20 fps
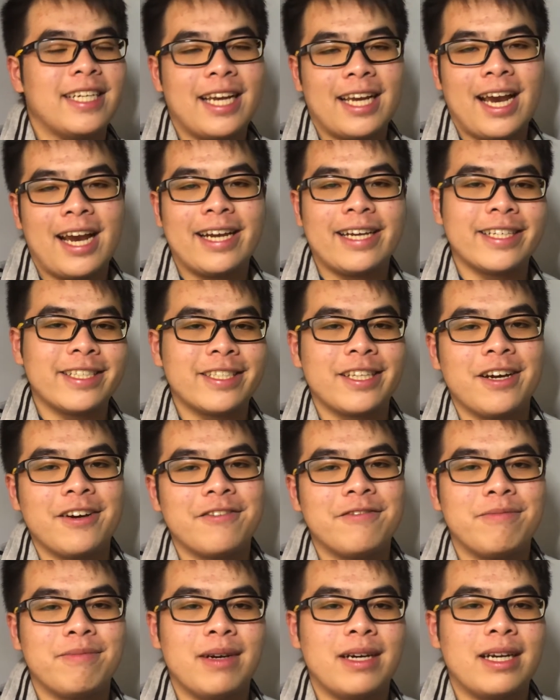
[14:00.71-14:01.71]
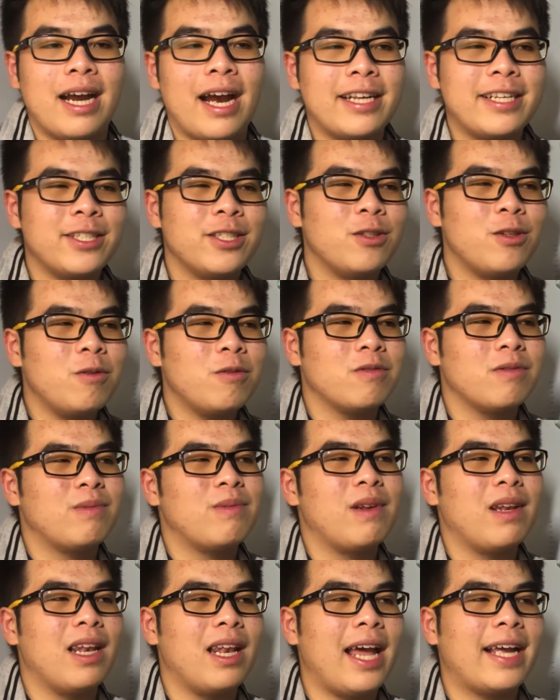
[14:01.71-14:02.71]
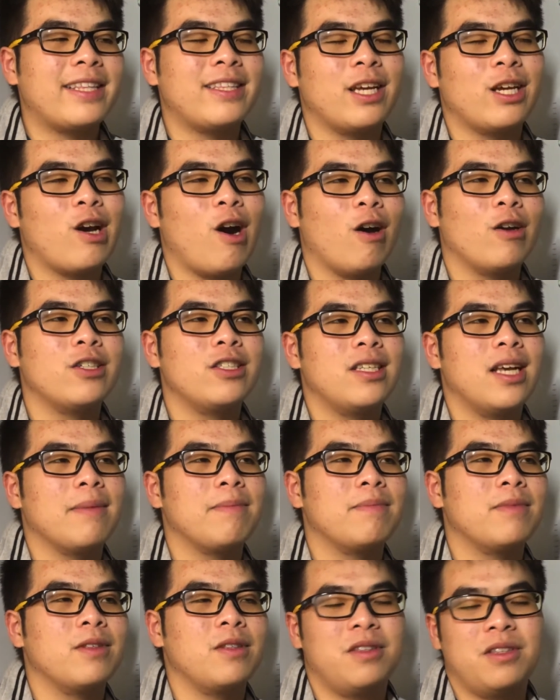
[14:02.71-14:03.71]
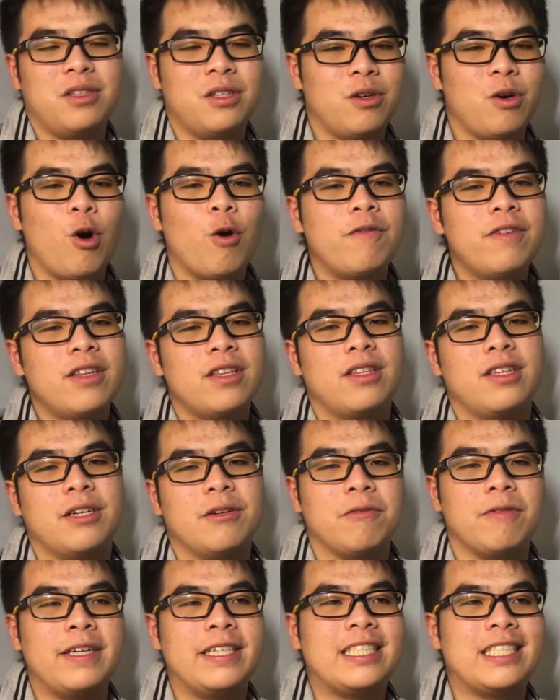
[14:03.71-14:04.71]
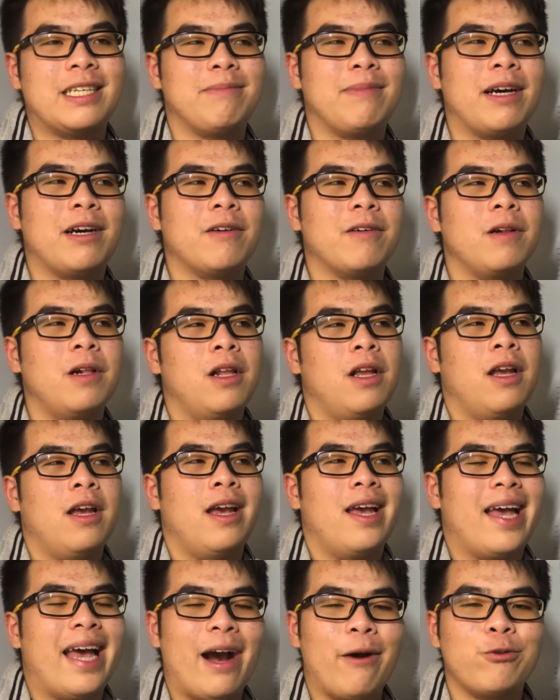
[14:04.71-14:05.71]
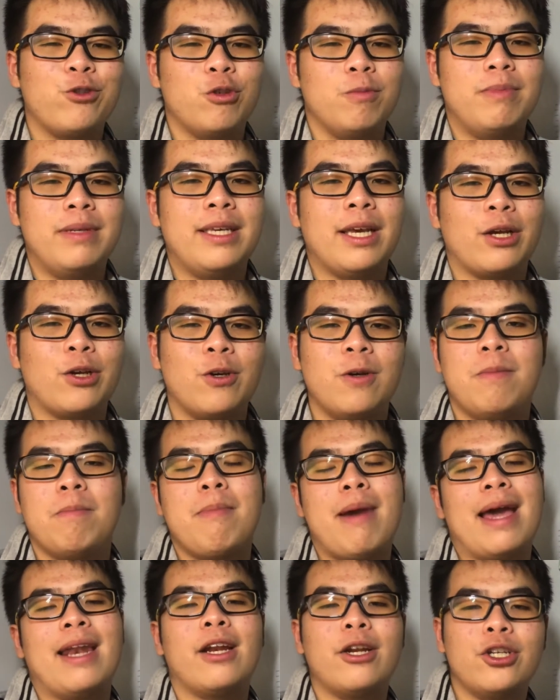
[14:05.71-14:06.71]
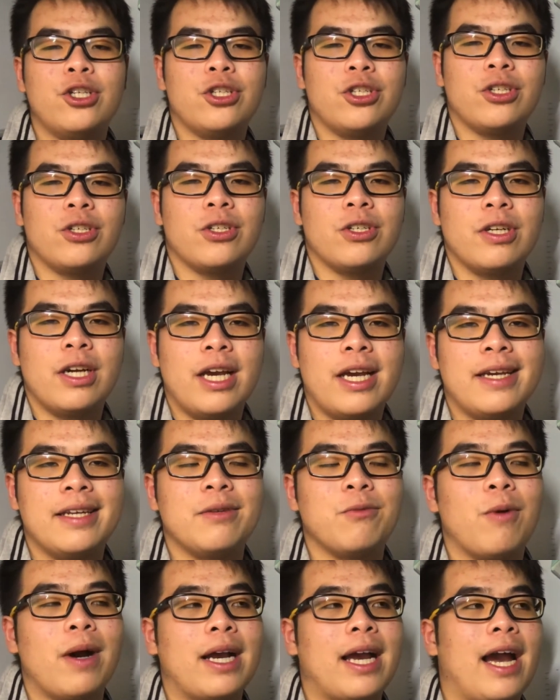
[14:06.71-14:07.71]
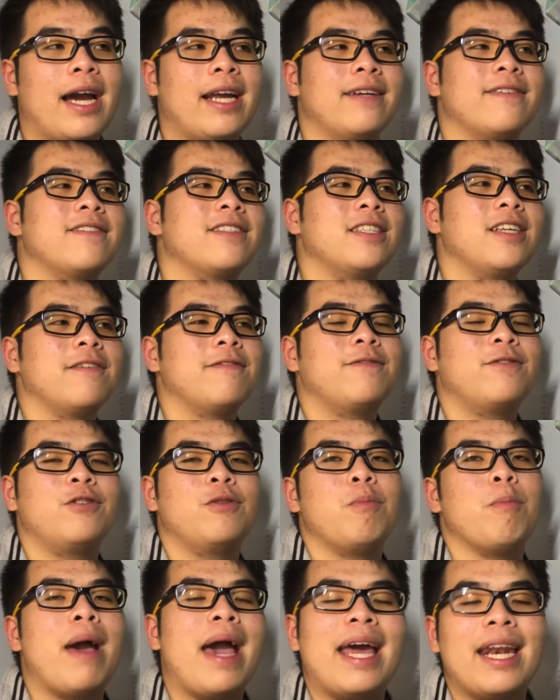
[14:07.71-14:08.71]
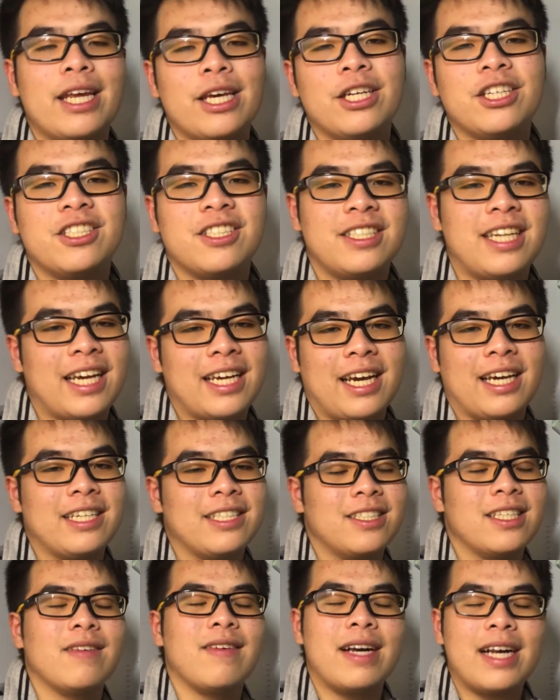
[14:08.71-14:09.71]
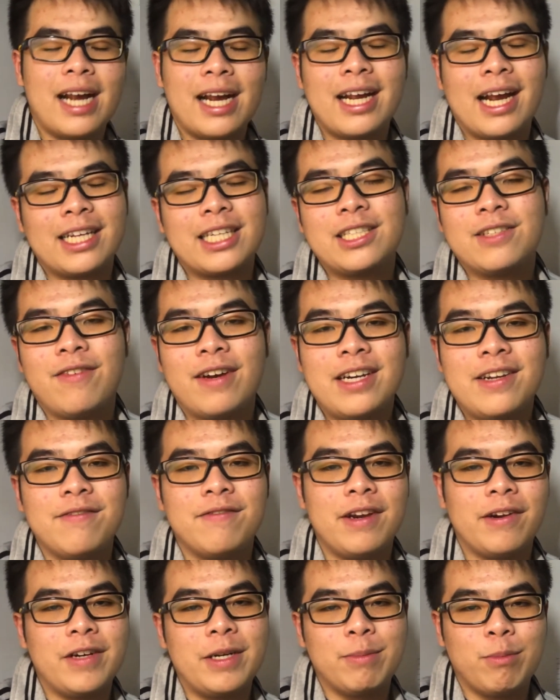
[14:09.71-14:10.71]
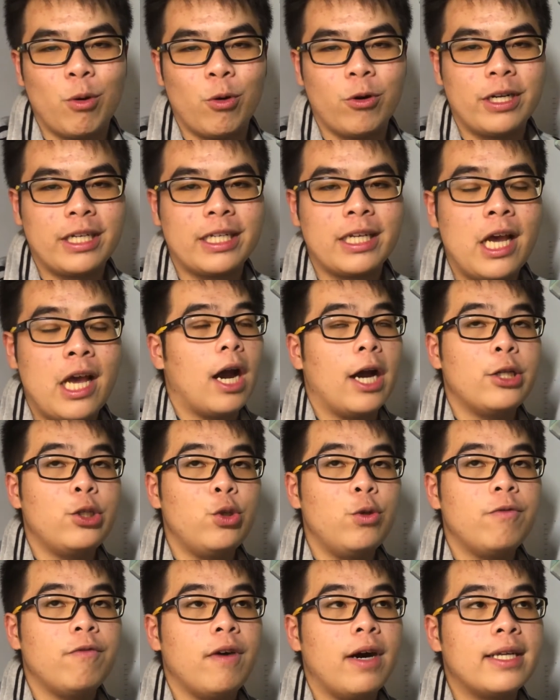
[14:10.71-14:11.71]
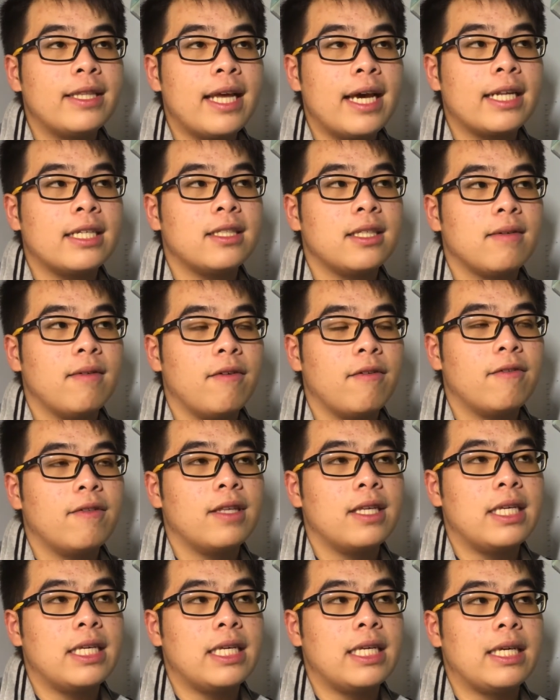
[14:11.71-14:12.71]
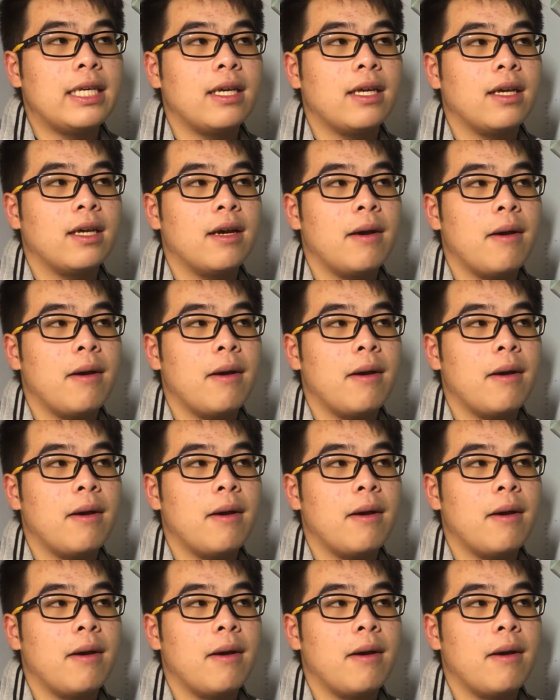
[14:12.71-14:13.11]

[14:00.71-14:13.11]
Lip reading: and that kind of stuff, but I just don't like the concept, all the theories about how to be a good manager and what kind of stuff to manage, that kind of stuff. I just find it very boring. I do find that some of the